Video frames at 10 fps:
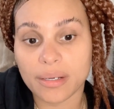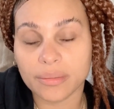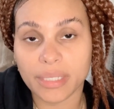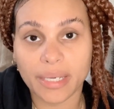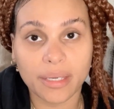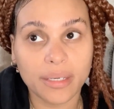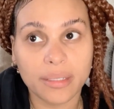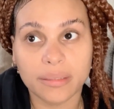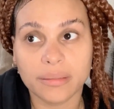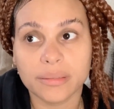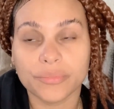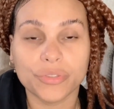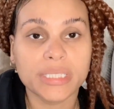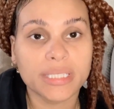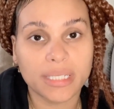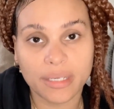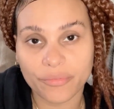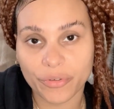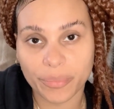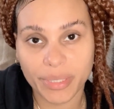like real estate
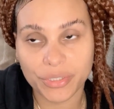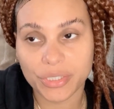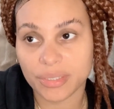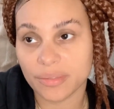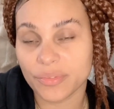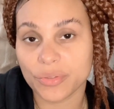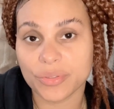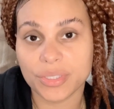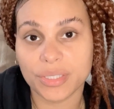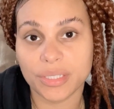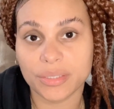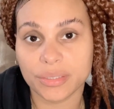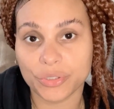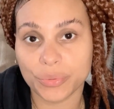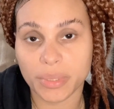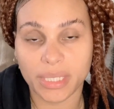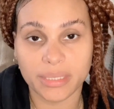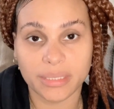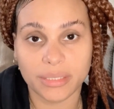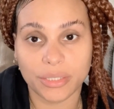information. If there's things that you would like
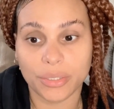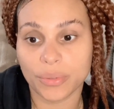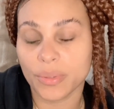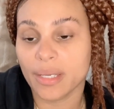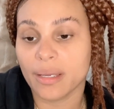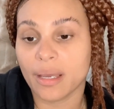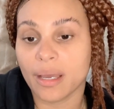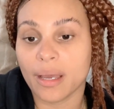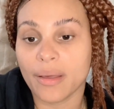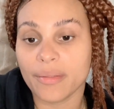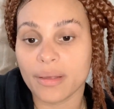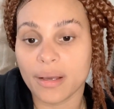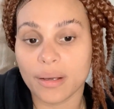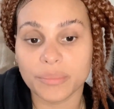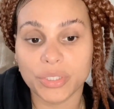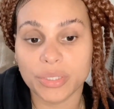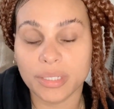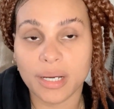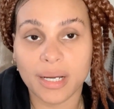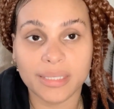to know, you can
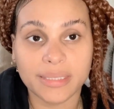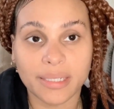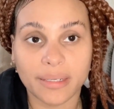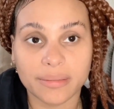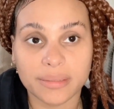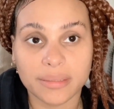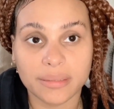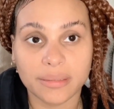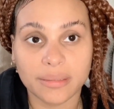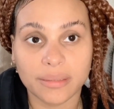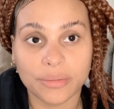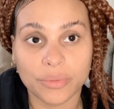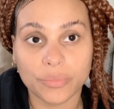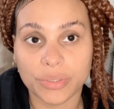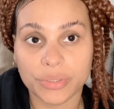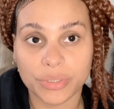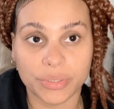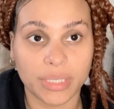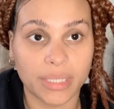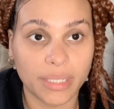contact realtor
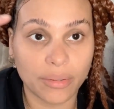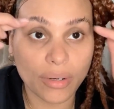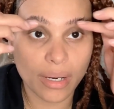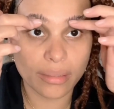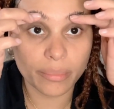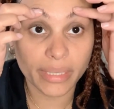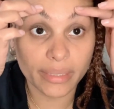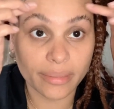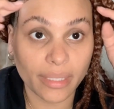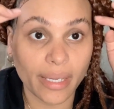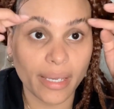Donna L. Holloman